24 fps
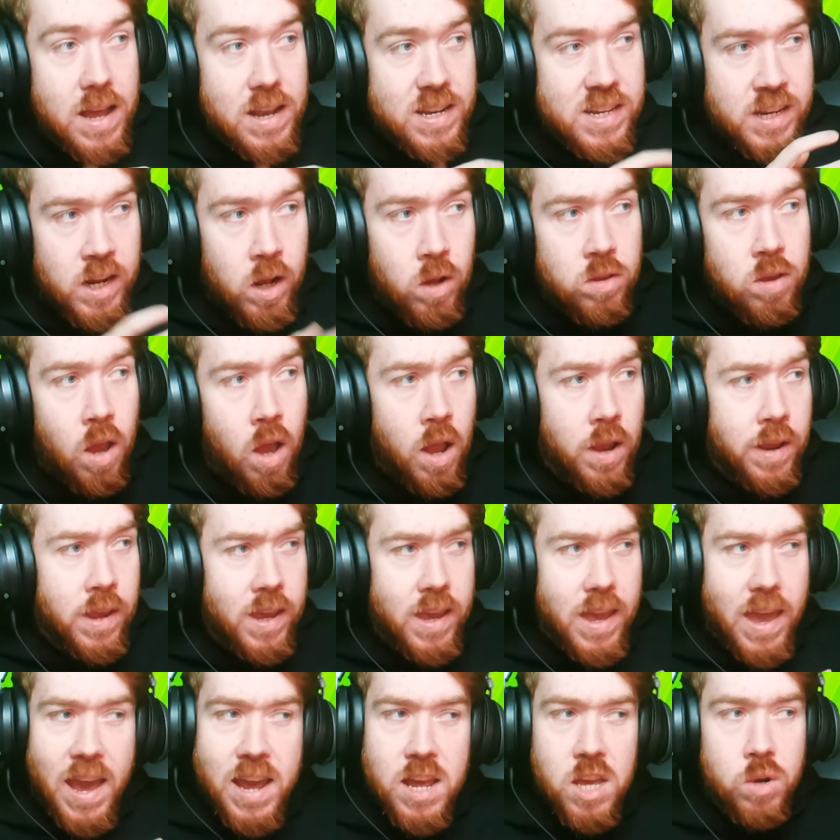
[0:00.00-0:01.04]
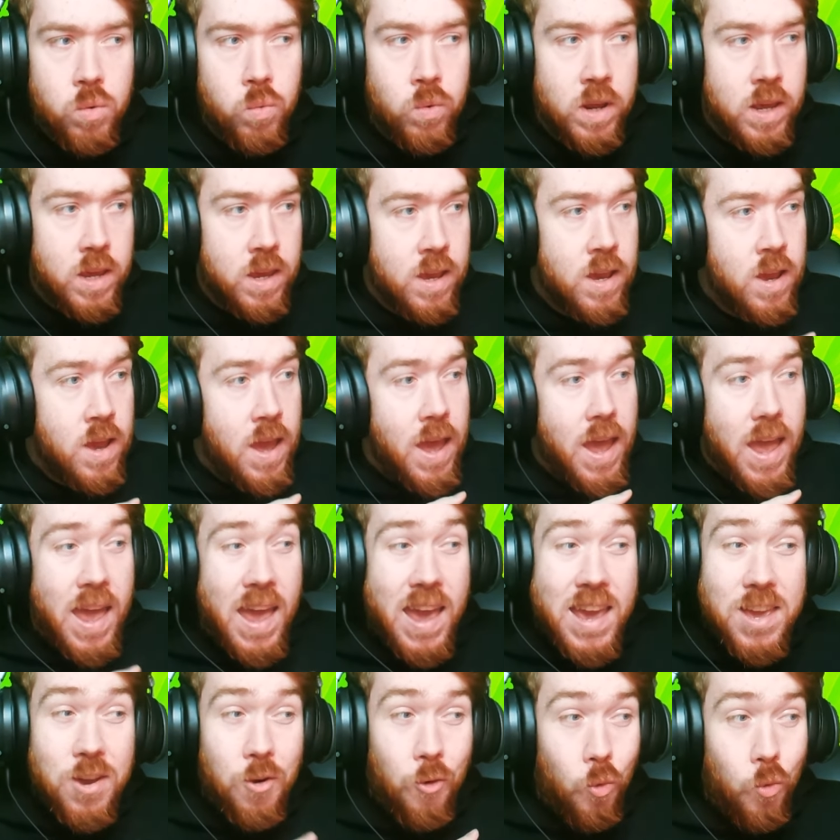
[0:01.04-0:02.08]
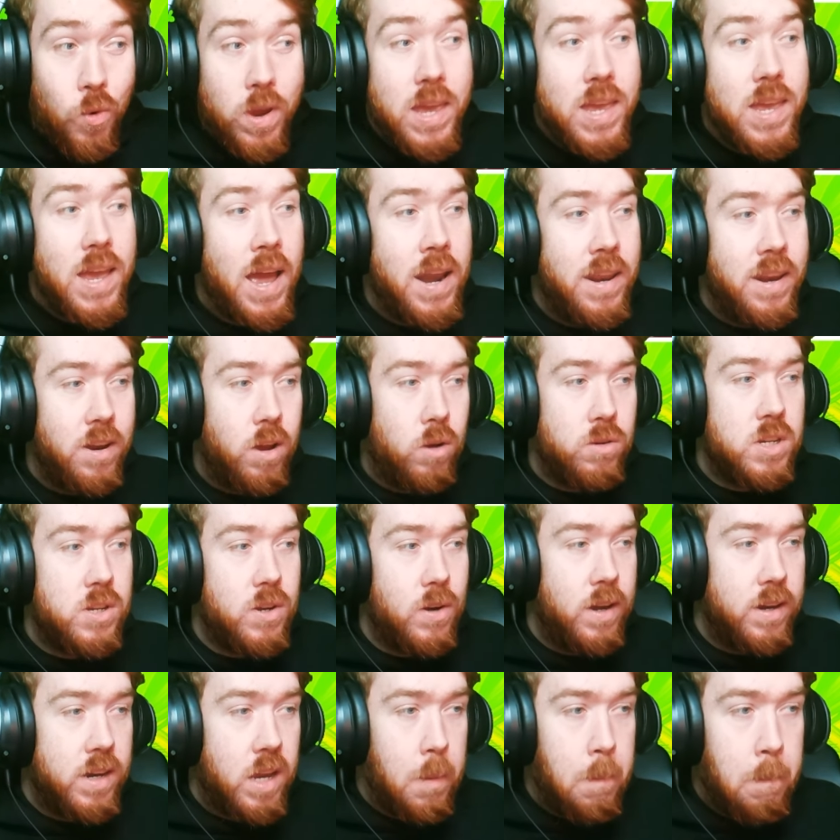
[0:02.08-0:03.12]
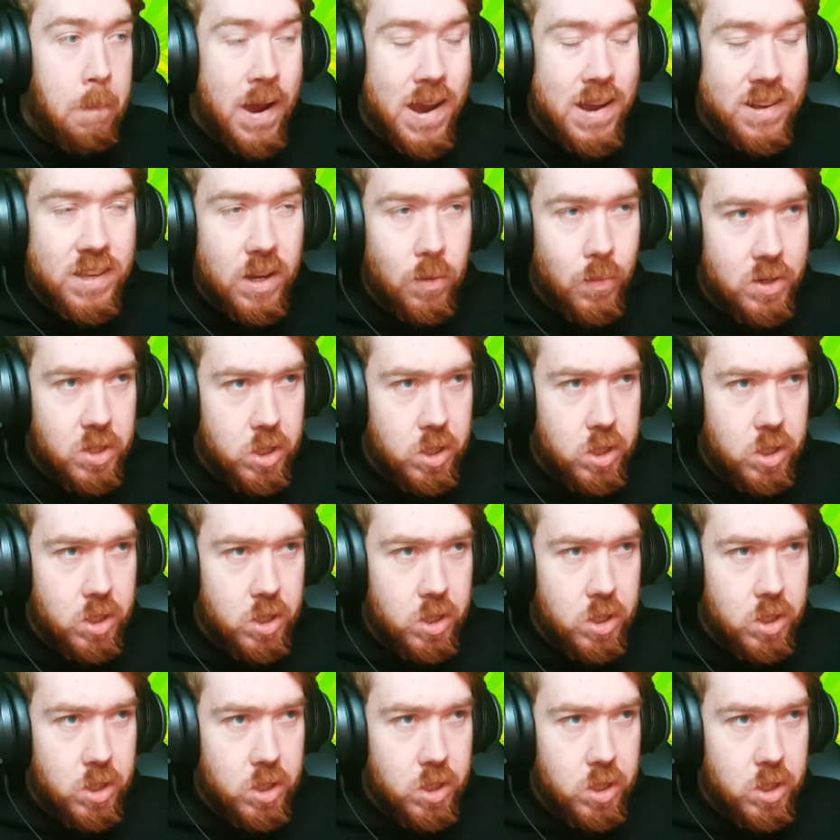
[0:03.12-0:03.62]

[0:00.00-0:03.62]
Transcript: Single target, AoE, and then also the combined attack,